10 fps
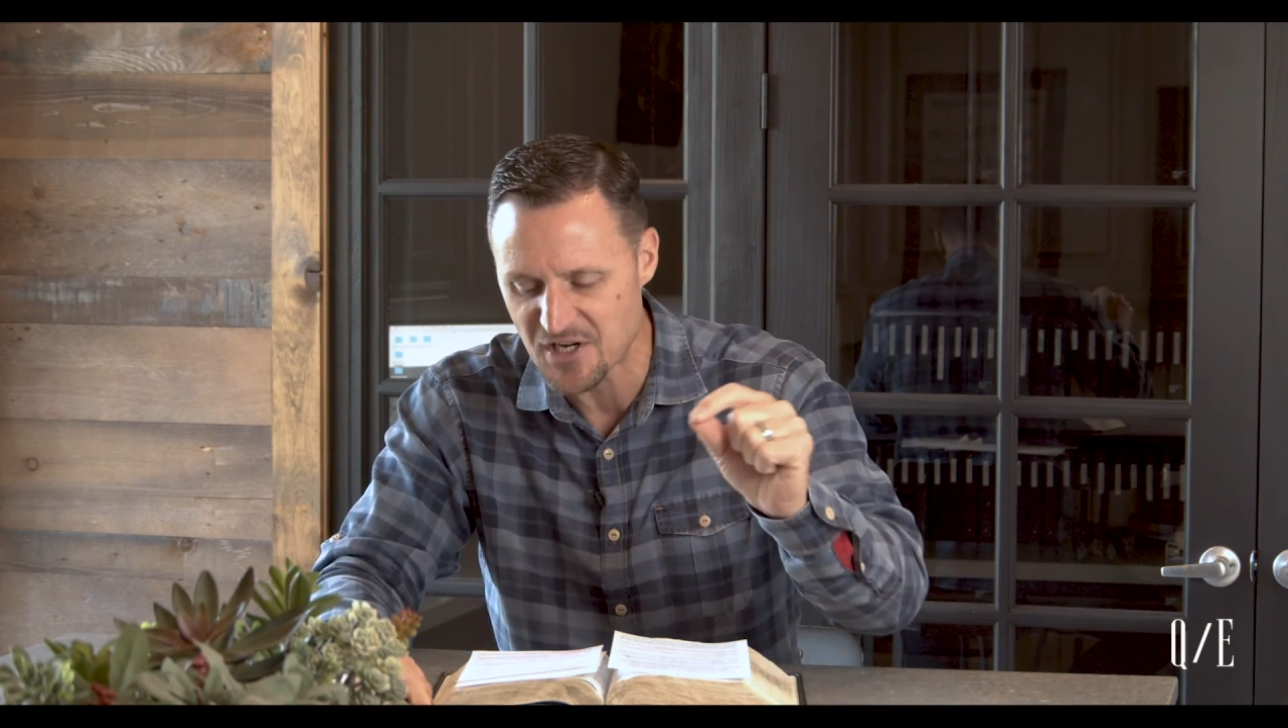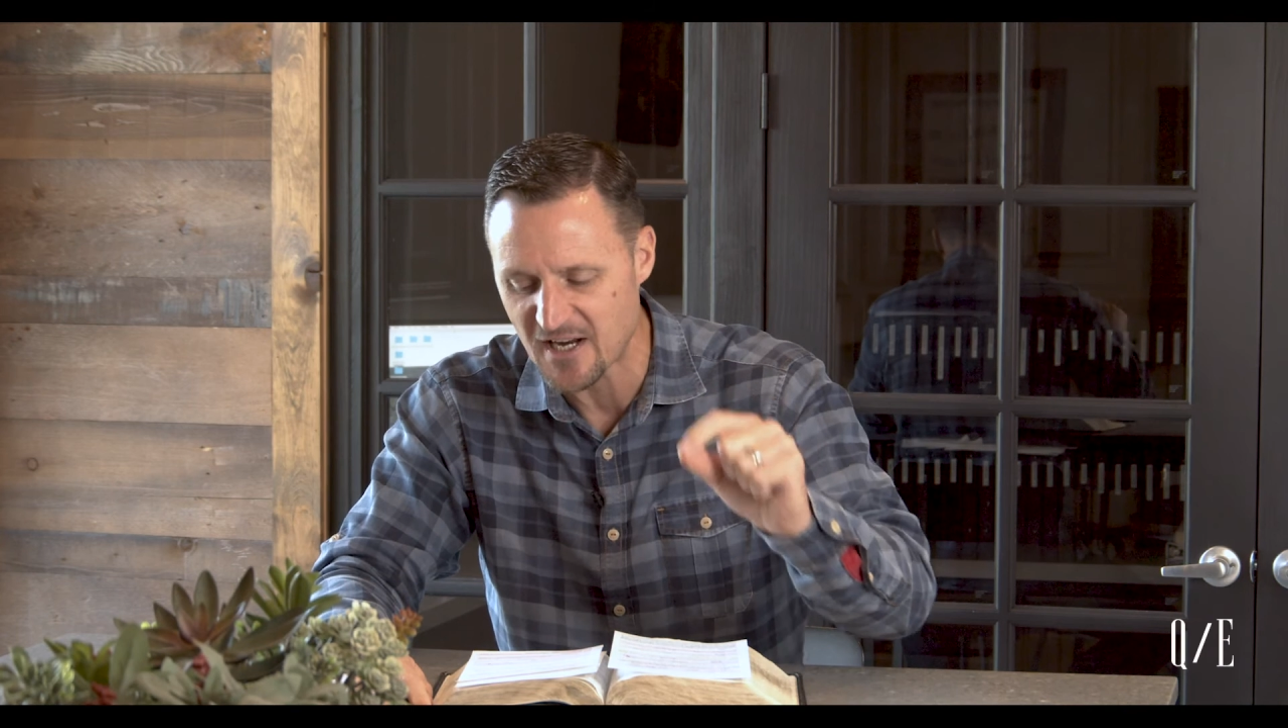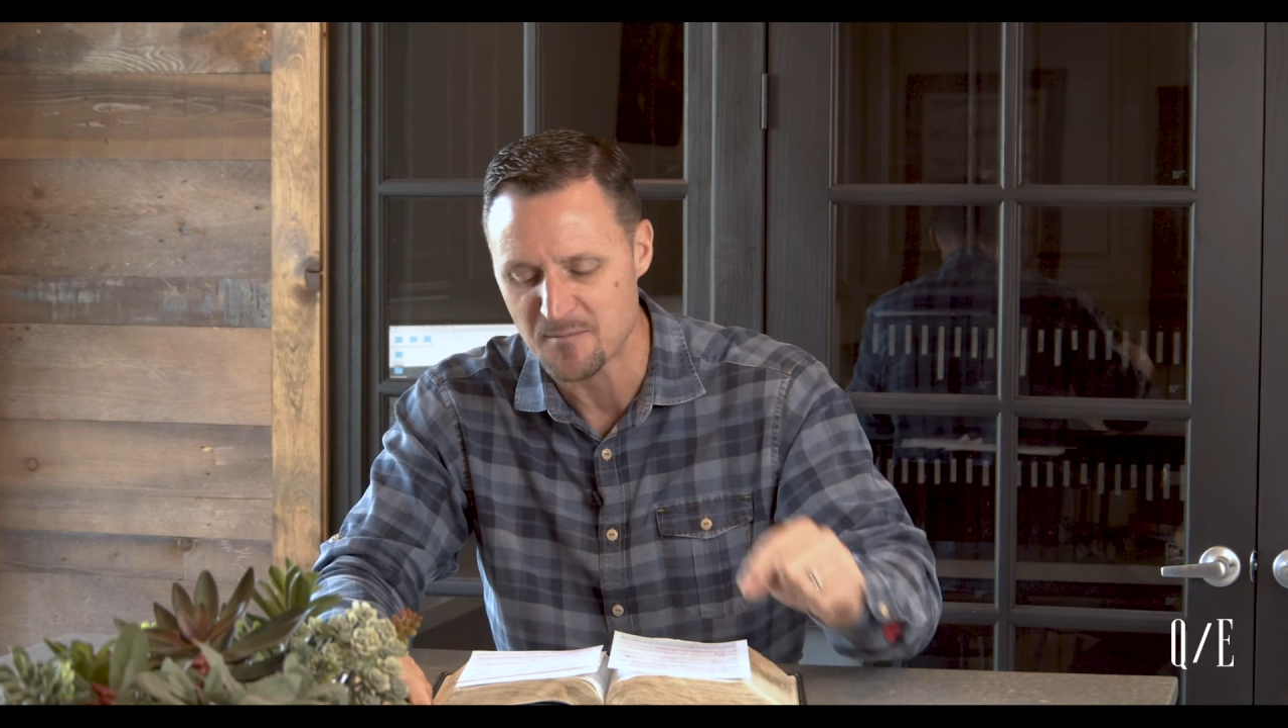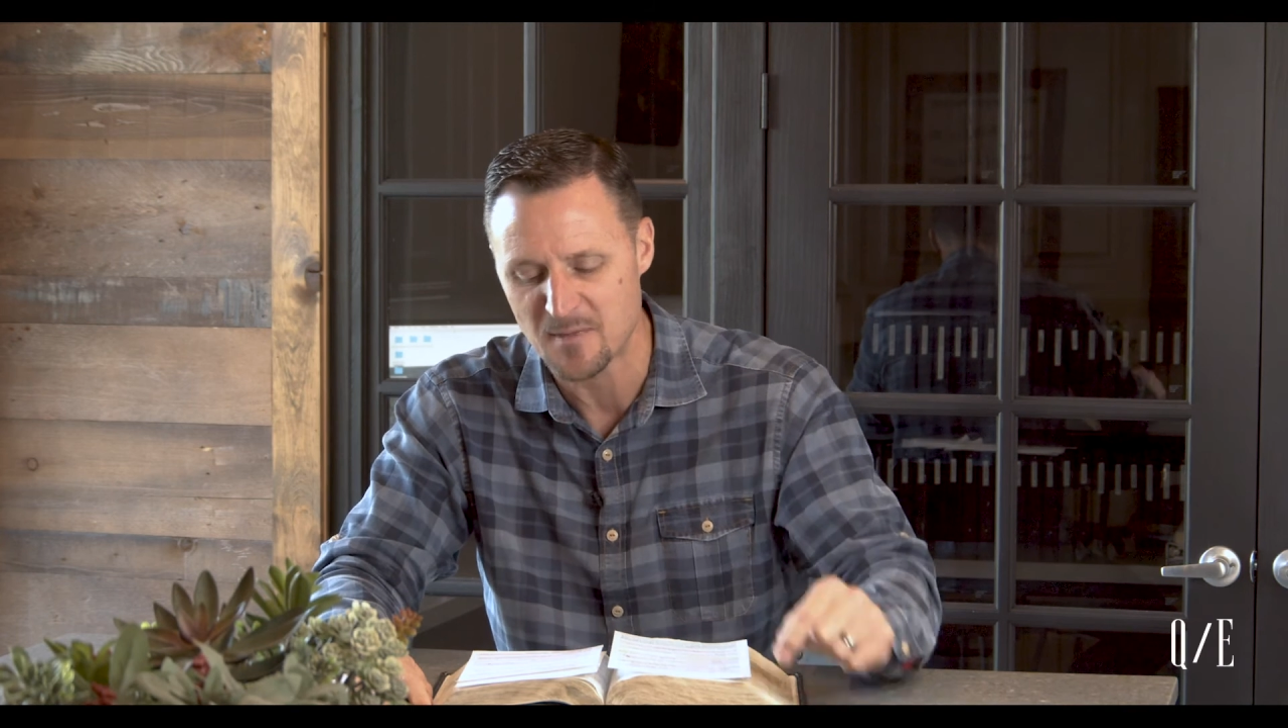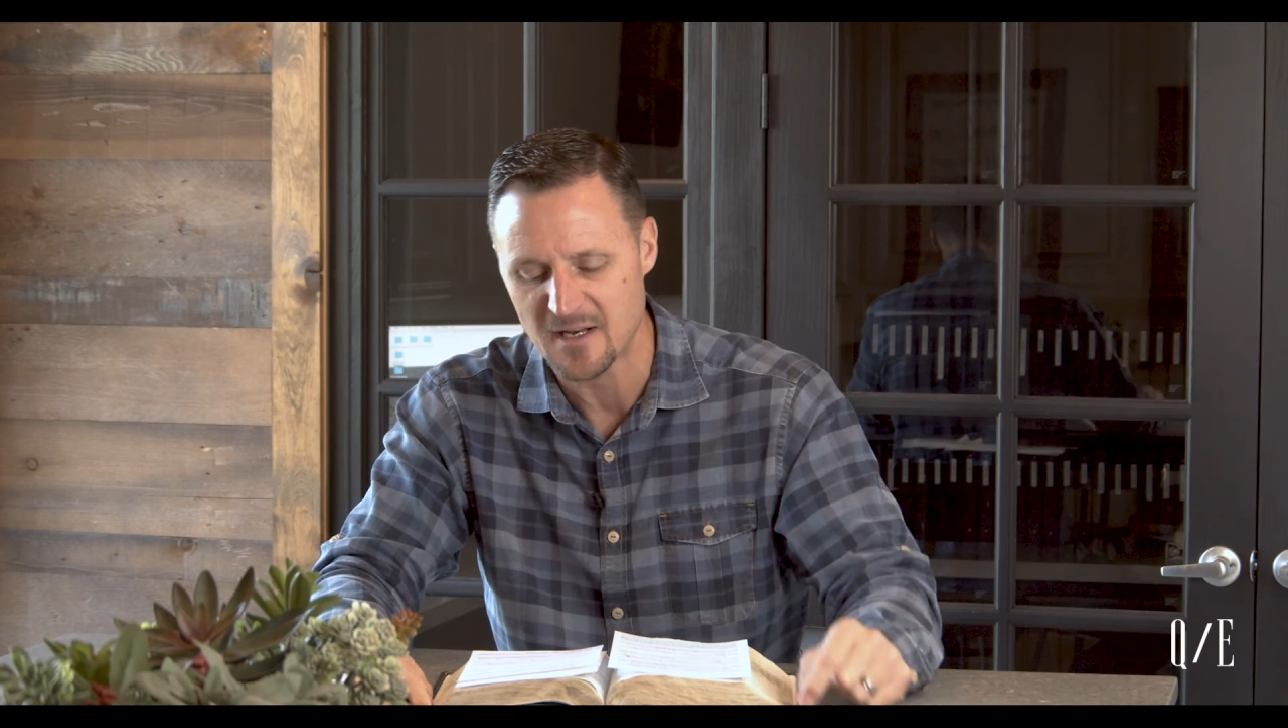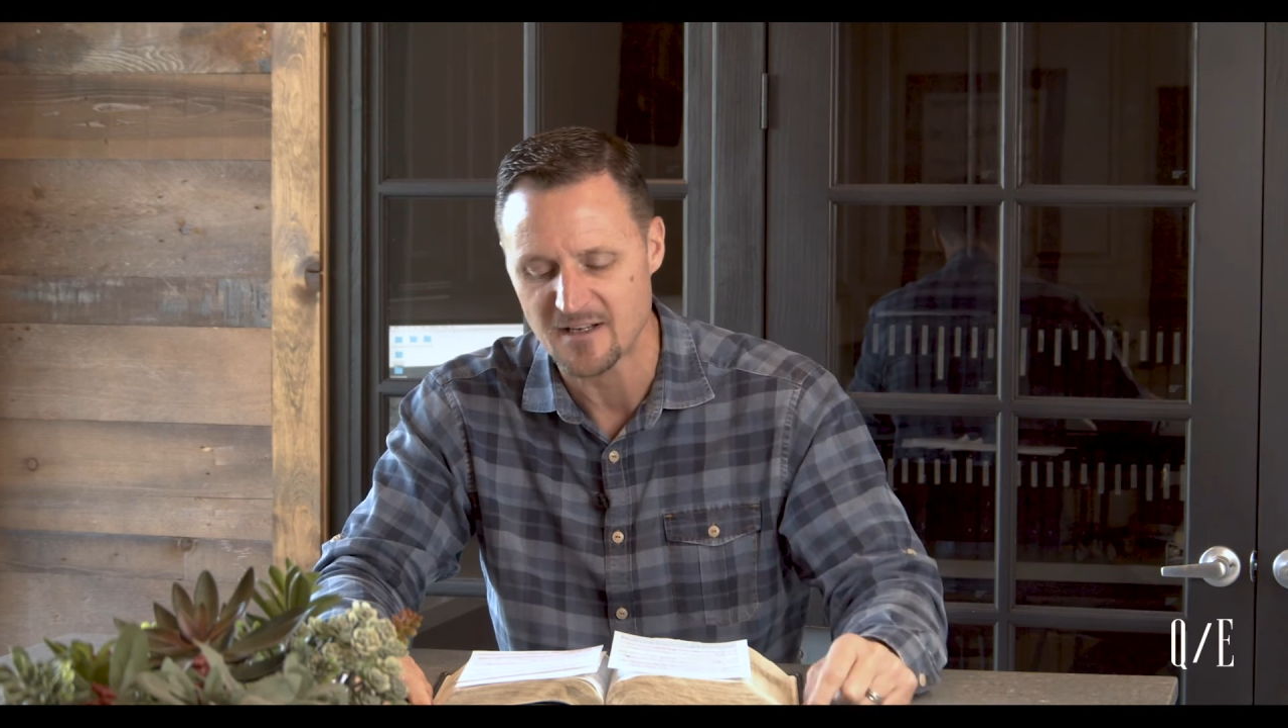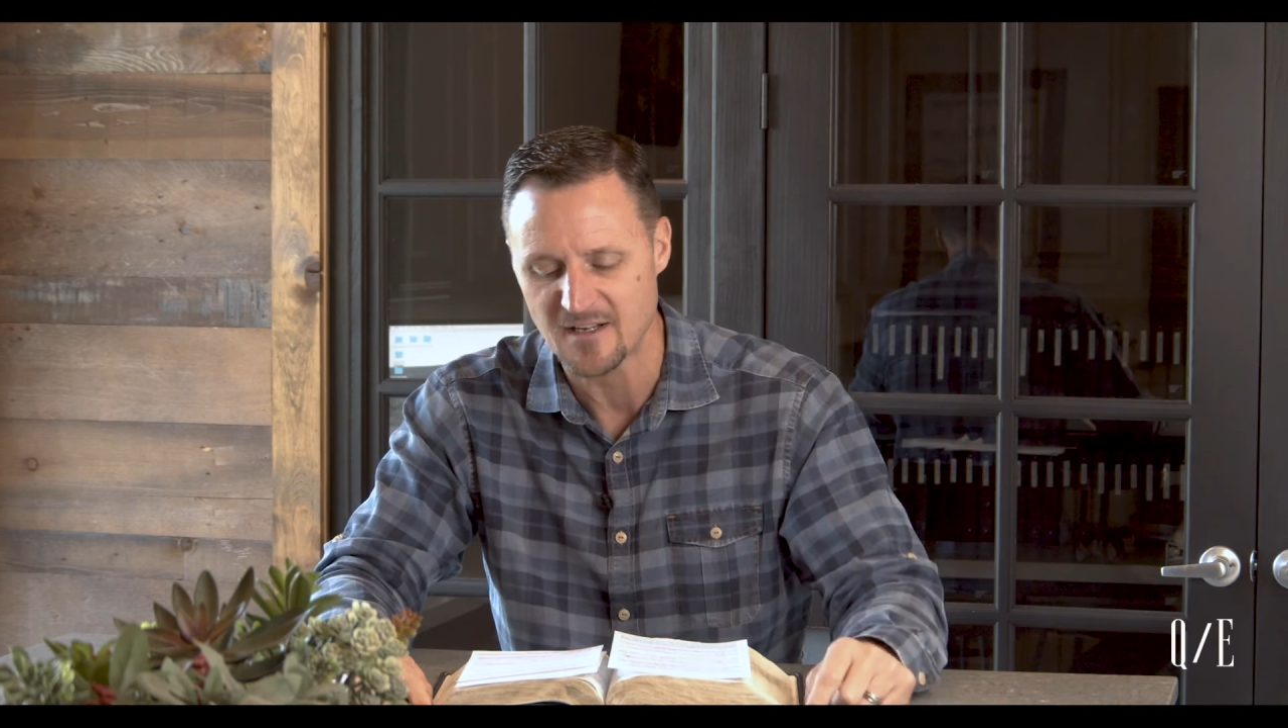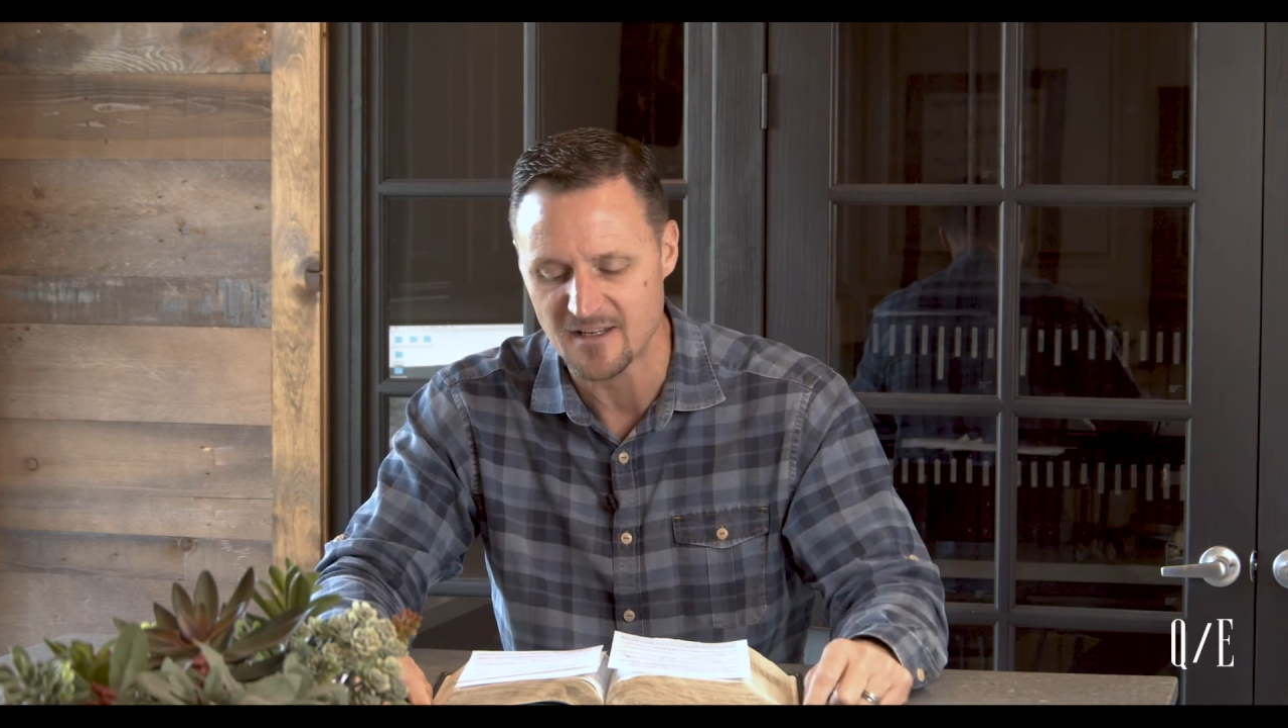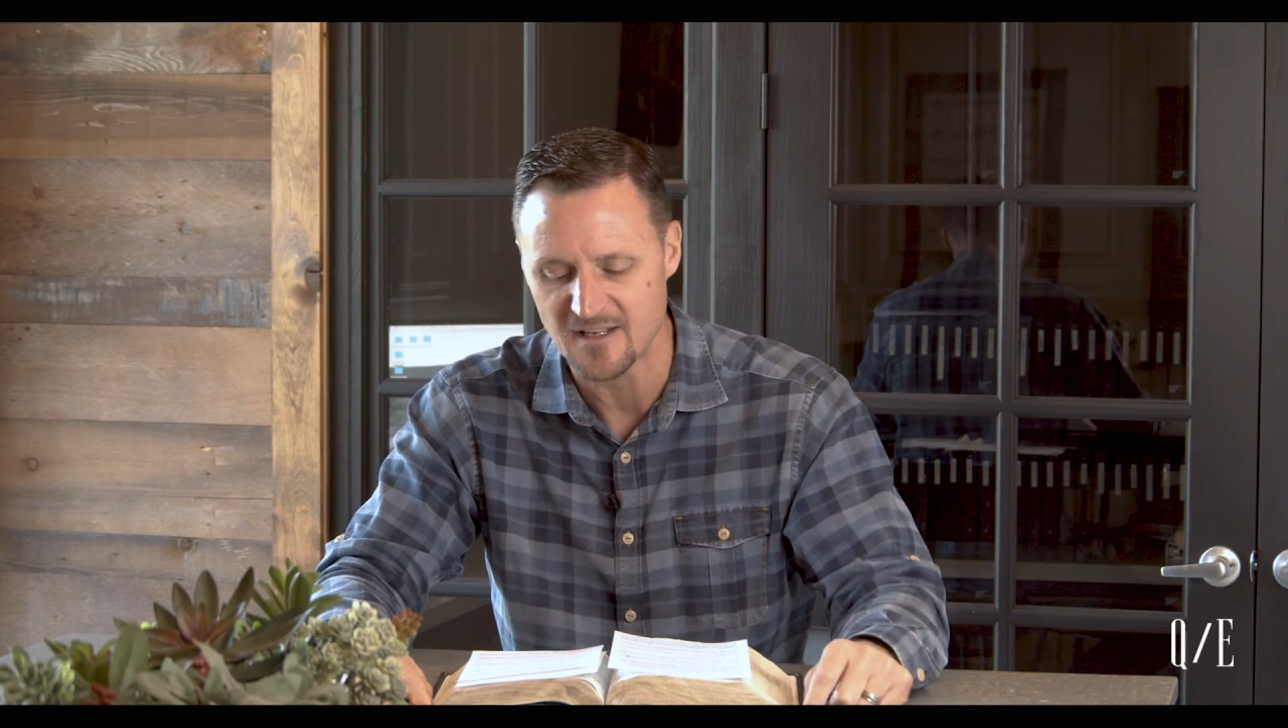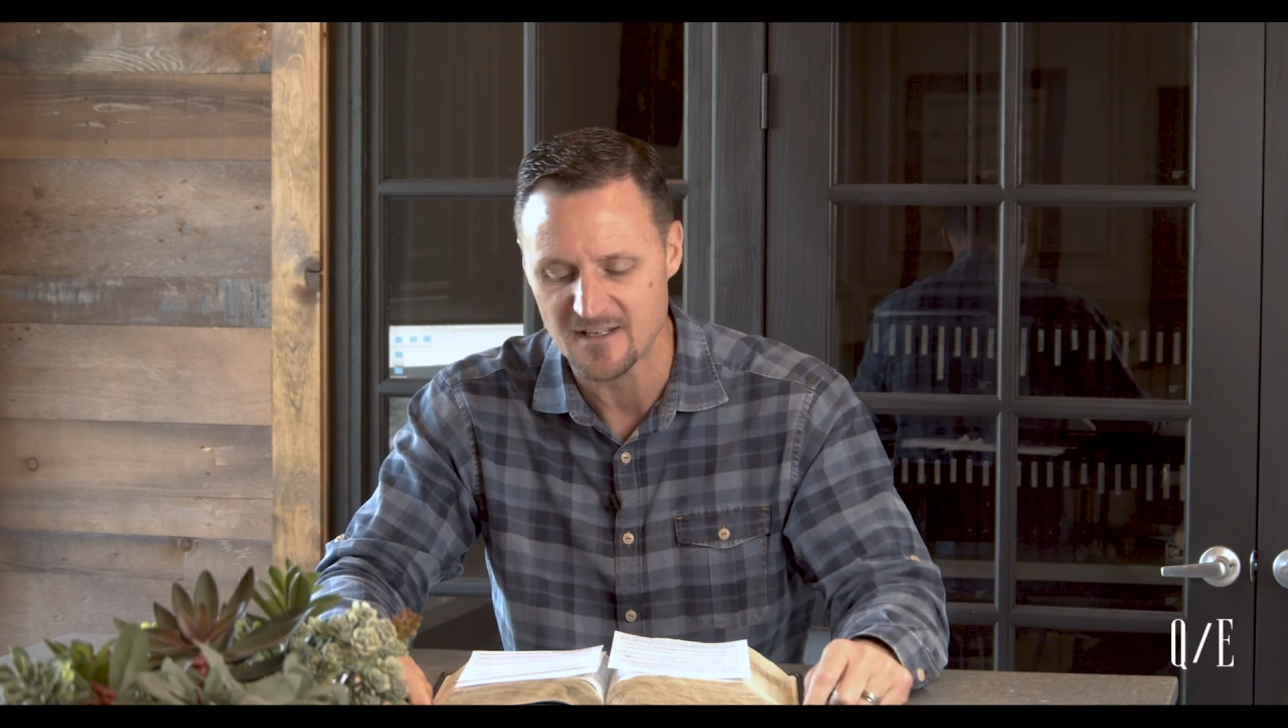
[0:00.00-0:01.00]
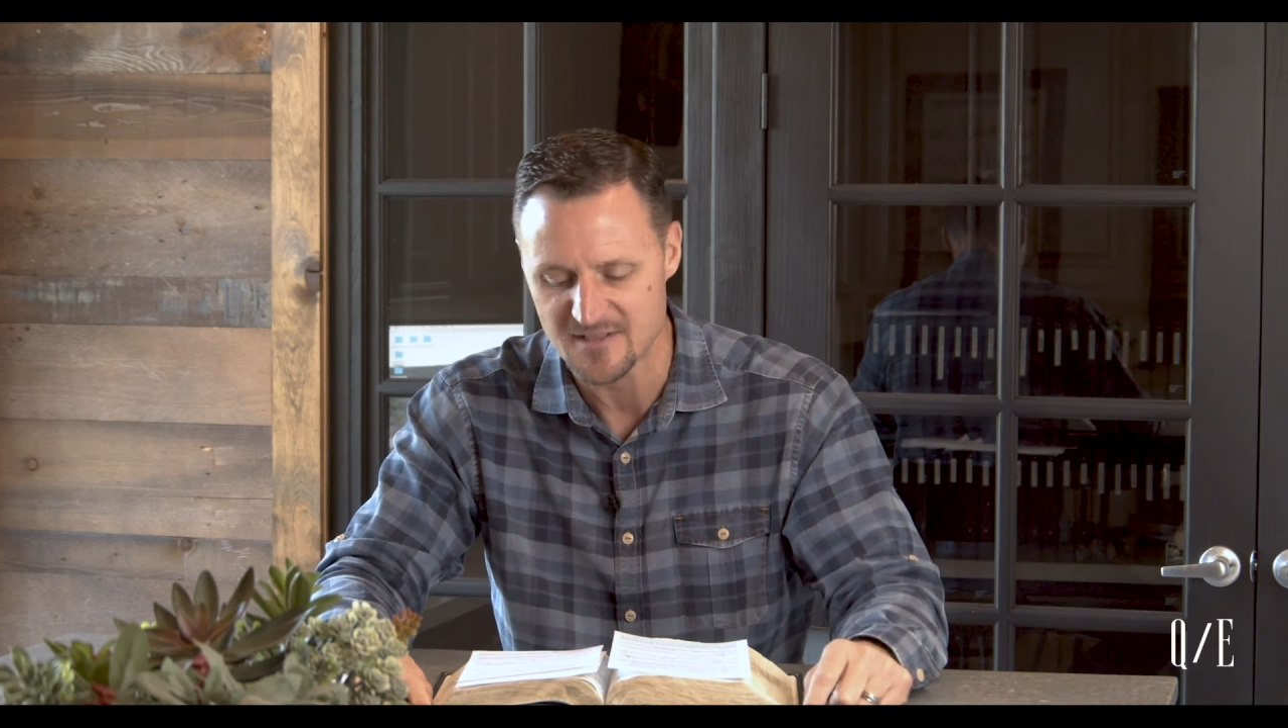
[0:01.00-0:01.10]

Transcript: I commit unto thee,